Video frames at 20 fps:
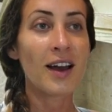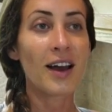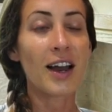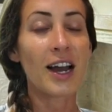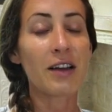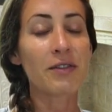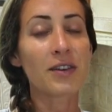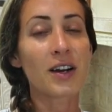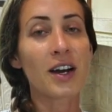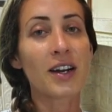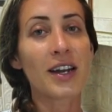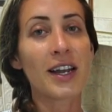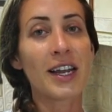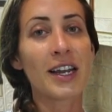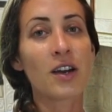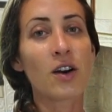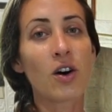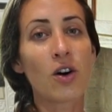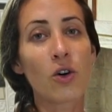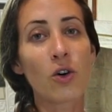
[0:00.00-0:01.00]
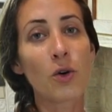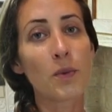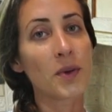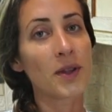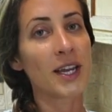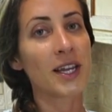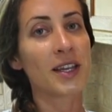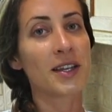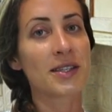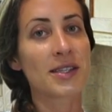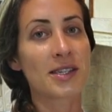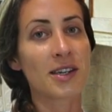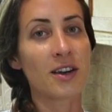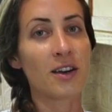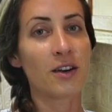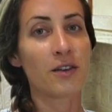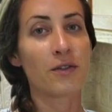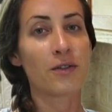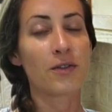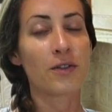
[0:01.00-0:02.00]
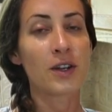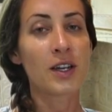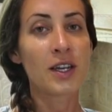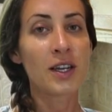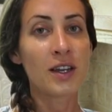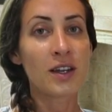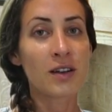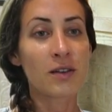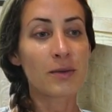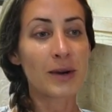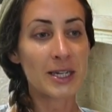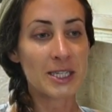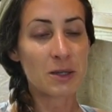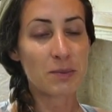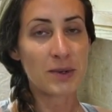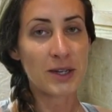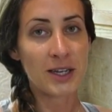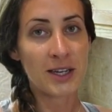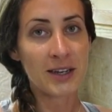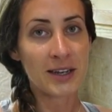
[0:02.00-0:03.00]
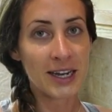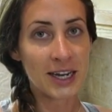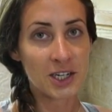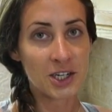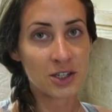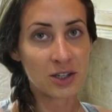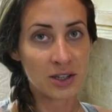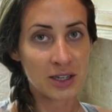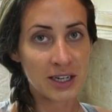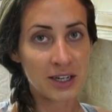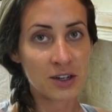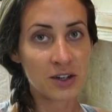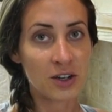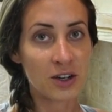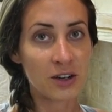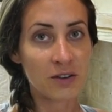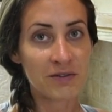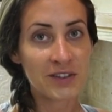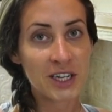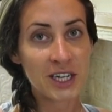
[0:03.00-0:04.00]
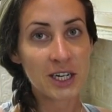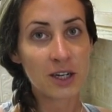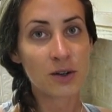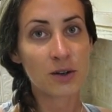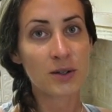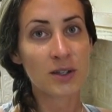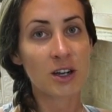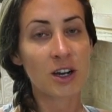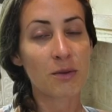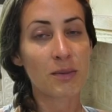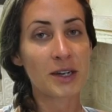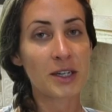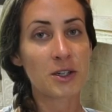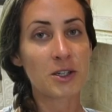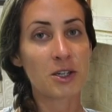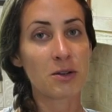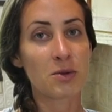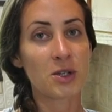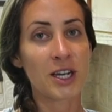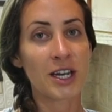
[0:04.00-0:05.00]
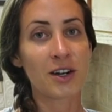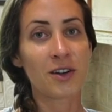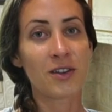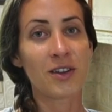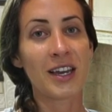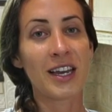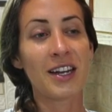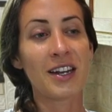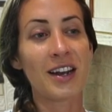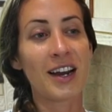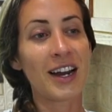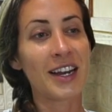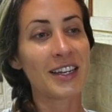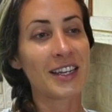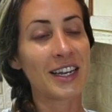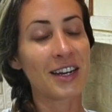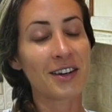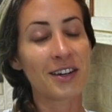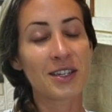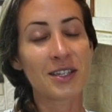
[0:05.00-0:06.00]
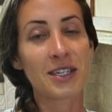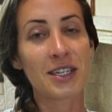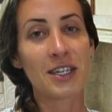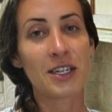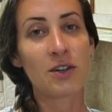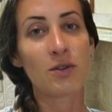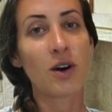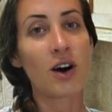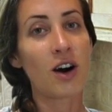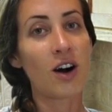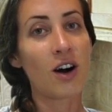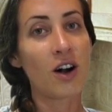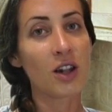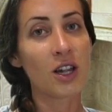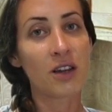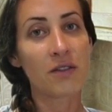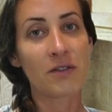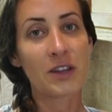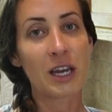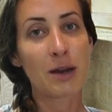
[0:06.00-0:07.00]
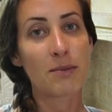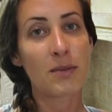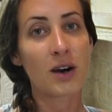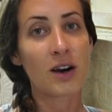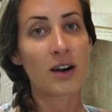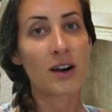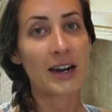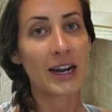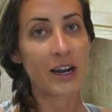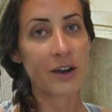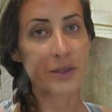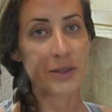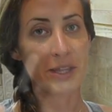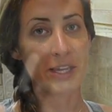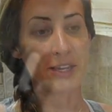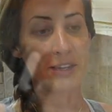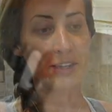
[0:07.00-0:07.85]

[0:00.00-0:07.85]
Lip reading: I've got a whole playlist of recipe, catch, clean, cook videos on my YouTube channel, and I guarantee you all of them are healthy.